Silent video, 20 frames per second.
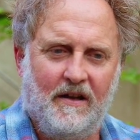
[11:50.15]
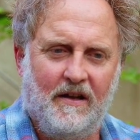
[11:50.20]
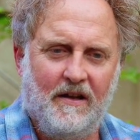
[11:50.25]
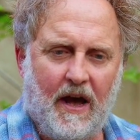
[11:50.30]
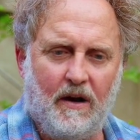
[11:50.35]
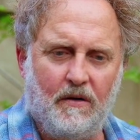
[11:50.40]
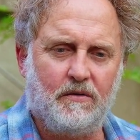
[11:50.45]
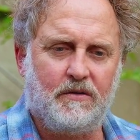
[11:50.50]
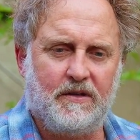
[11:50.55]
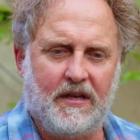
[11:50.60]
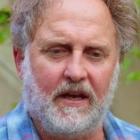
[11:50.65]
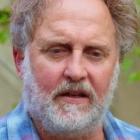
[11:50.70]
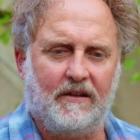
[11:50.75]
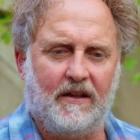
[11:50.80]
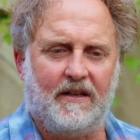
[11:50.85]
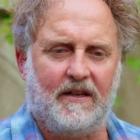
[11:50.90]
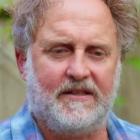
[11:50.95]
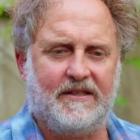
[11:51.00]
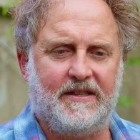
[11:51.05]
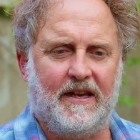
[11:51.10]
Now
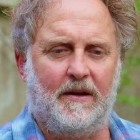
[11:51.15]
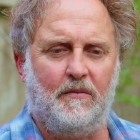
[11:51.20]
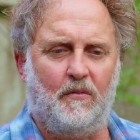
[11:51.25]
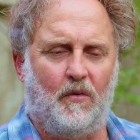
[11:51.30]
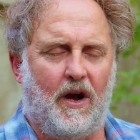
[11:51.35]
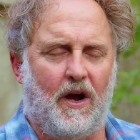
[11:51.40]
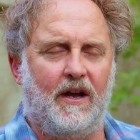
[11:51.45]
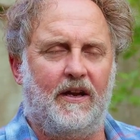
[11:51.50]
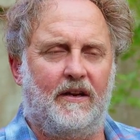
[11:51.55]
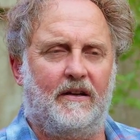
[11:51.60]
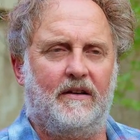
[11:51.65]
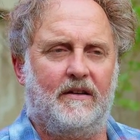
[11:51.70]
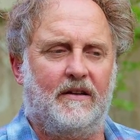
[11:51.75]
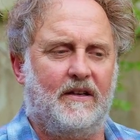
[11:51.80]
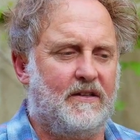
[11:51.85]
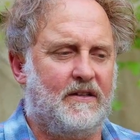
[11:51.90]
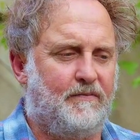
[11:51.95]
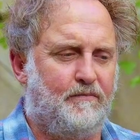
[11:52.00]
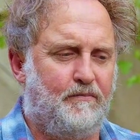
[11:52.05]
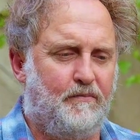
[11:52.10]
take that same wine,
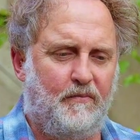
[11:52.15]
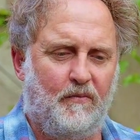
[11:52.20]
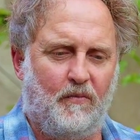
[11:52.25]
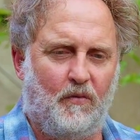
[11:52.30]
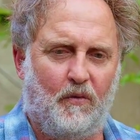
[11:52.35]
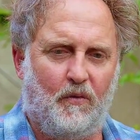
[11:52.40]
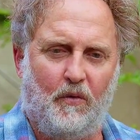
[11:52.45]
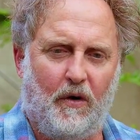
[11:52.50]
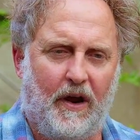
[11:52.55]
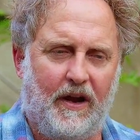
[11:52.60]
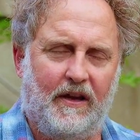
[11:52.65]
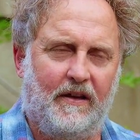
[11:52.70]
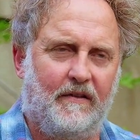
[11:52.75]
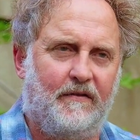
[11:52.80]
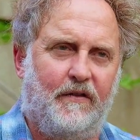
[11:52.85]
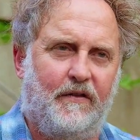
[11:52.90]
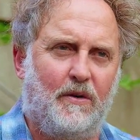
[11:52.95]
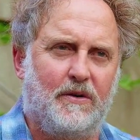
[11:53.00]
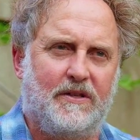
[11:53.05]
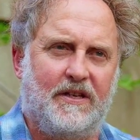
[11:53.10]
it's
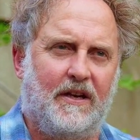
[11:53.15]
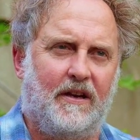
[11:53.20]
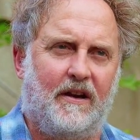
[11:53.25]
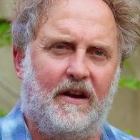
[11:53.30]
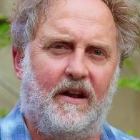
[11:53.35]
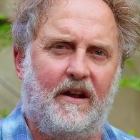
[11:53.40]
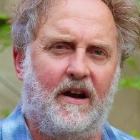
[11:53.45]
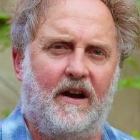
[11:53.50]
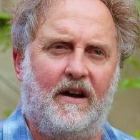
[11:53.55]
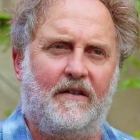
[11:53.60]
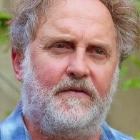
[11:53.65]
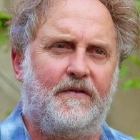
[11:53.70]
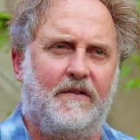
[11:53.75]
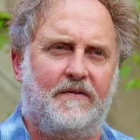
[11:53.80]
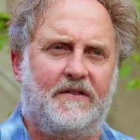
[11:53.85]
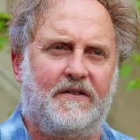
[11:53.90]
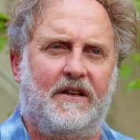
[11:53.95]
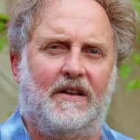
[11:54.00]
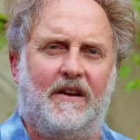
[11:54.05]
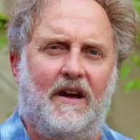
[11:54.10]
weighing 14.5,
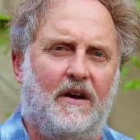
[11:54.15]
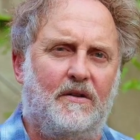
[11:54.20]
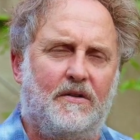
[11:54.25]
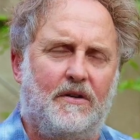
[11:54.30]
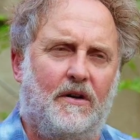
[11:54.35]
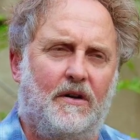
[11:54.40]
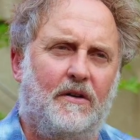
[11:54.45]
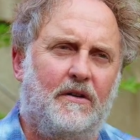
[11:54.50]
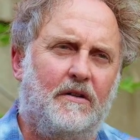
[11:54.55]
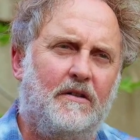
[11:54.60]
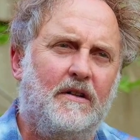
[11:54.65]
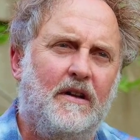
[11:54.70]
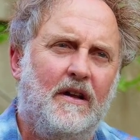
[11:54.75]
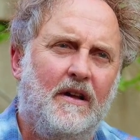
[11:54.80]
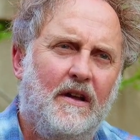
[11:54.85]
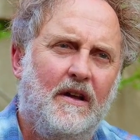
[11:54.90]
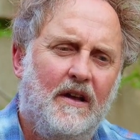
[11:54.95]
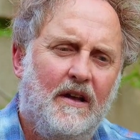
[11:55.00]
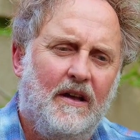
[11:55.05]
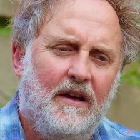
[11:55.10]
15 alcohol,
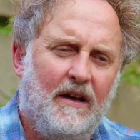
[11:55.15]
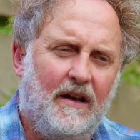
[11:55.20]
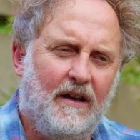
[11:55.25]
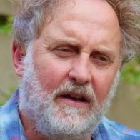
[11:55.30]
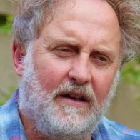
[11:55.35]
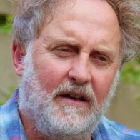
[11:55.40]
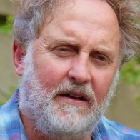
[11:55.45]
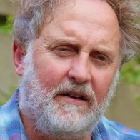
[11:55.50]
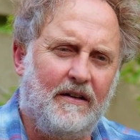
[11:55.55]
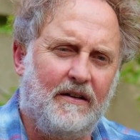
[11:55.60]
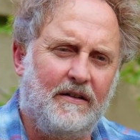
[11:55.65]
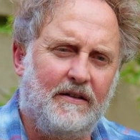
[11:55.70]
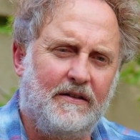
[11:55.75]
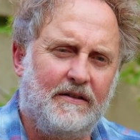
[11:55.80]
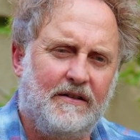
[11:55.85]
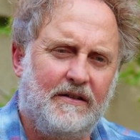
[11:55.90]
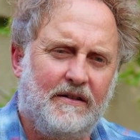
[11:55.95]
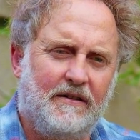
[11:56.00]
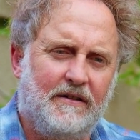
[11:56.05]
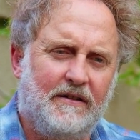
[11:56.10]

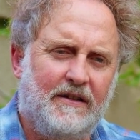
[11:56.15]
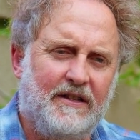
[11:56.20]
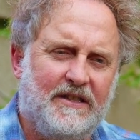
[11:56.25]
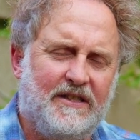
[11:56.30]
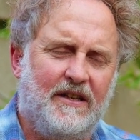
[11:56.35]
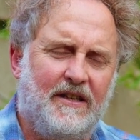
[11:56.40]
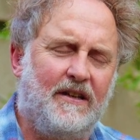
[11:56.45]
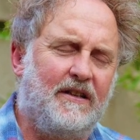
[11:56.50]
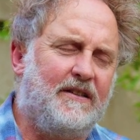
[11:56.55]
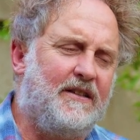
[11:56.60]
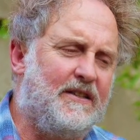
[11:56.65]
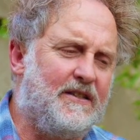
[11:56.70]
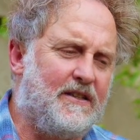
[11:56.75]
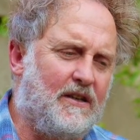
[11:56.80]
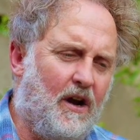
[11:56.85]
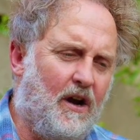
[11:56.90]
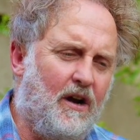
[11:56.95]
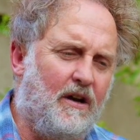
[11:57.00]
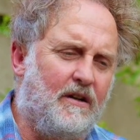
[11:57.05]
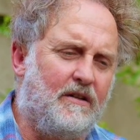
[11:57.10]
the acidity's
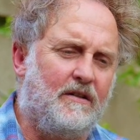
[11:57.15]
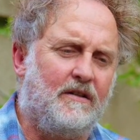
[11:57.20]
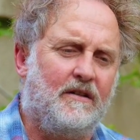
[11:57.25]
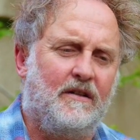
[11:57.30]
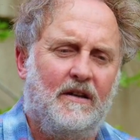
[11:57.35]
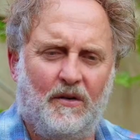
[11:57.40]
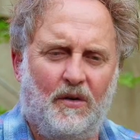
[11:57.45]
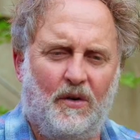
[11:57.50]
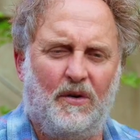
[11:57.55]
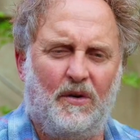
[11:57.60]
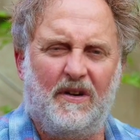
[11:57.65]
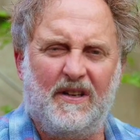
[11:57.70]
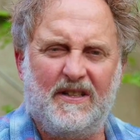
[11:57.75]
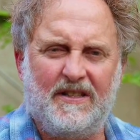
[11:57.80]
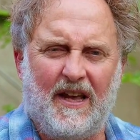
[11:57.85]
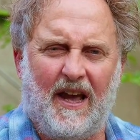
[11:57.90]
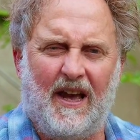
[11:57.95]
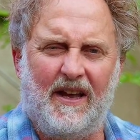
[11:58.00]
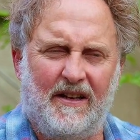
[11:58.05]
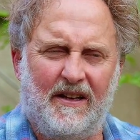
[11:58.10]
gone, or
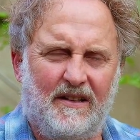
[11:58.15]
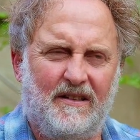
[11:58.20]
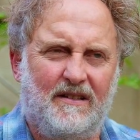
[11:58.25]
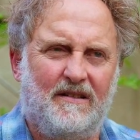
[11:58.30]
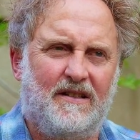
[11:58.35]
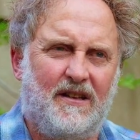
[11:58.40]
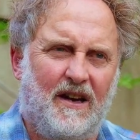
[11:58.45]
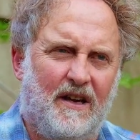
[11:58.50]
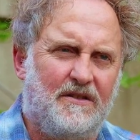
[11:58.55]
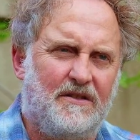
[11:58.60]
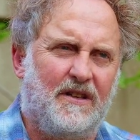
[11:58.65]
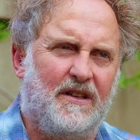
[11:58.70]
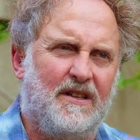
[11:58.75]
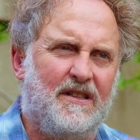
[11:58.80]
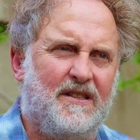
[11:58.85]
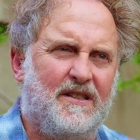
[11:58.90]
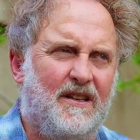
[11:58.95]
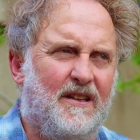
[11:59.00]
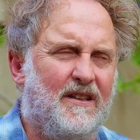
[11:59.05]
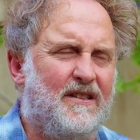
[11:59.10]
it's added tartric
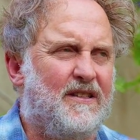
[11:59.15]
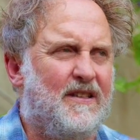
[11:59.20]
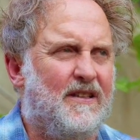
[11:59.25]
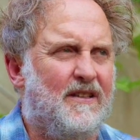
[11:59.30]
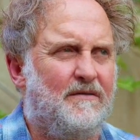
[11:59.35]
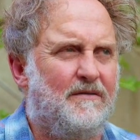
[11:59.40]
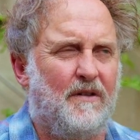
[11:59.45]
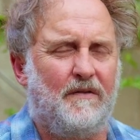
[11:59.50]
acidity,